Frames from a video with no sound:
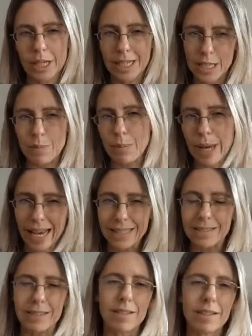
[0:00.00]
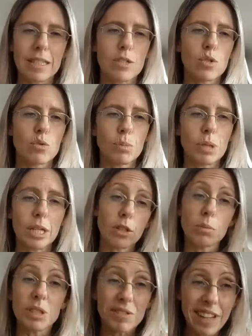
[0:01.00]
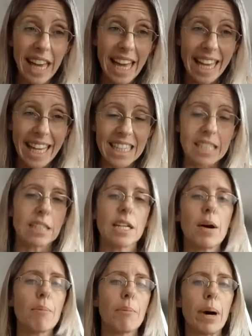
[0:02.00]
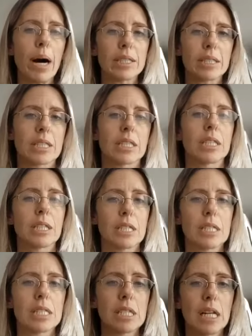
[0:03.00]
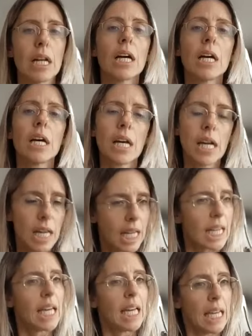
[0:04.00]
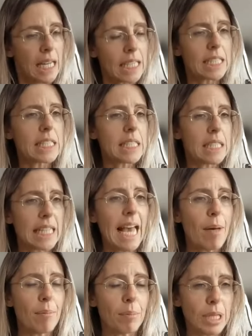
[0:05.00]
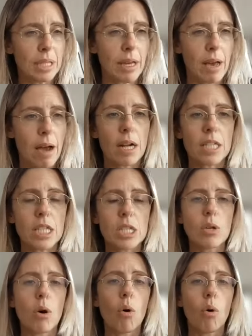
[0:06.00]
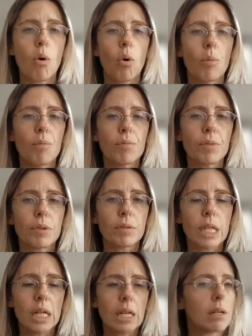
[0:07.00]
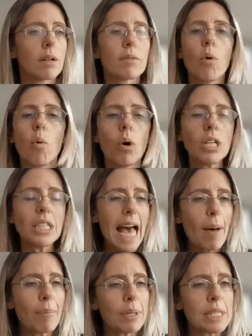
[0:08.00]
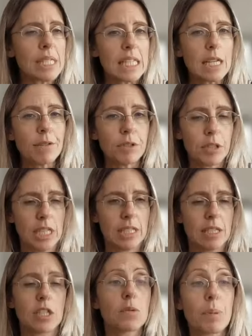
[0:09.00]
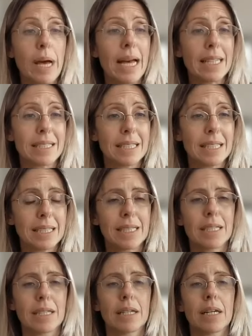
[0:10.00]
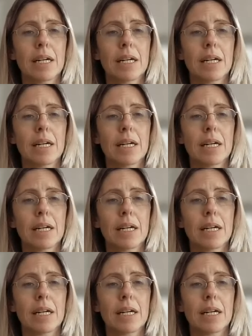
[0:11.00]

expect this to be a little bit vague, but still it can be there. So what happens if you get suspended?